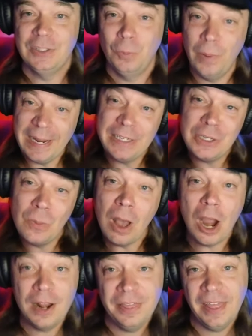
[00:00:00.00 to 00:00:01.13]
We do
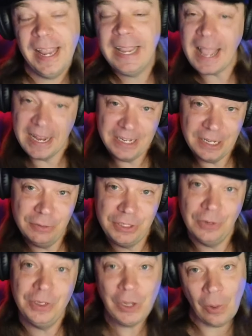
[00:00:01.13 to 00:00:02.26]
our thing and you
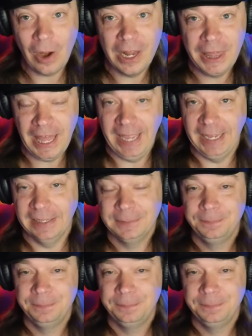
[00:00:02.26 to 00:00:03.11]
do your thing.